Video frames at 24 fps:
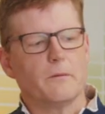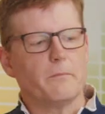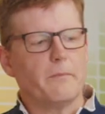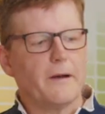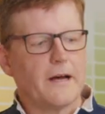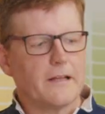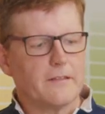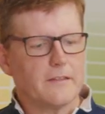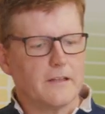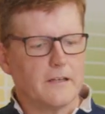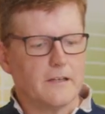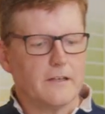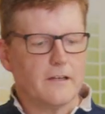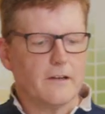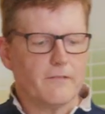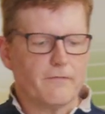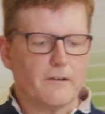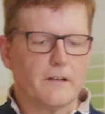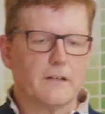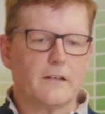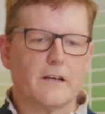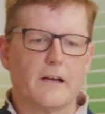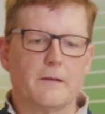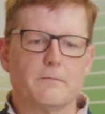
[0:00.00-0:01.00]
about the
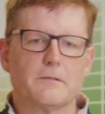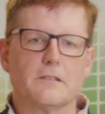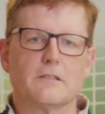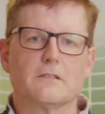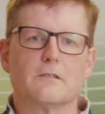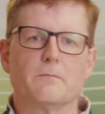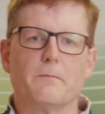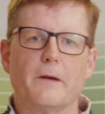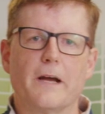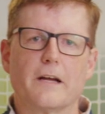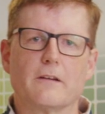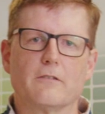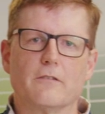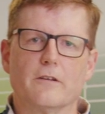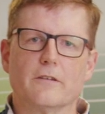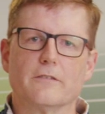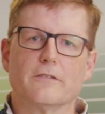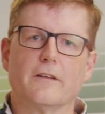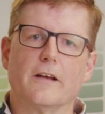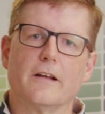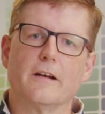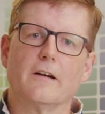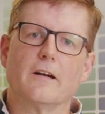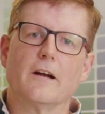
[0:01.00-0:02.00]
different types of
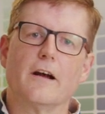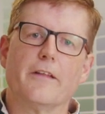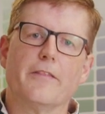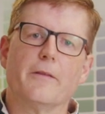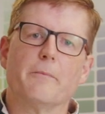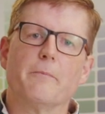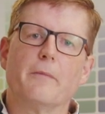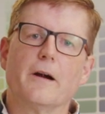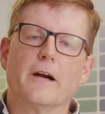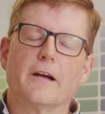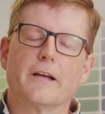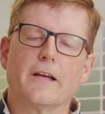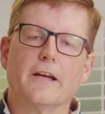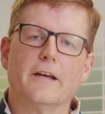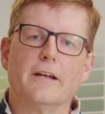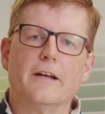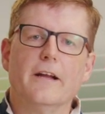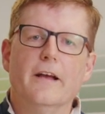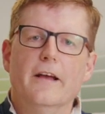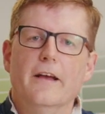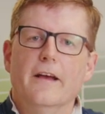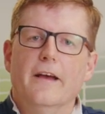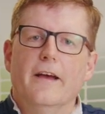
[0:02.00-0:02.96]
spectros that are on the market.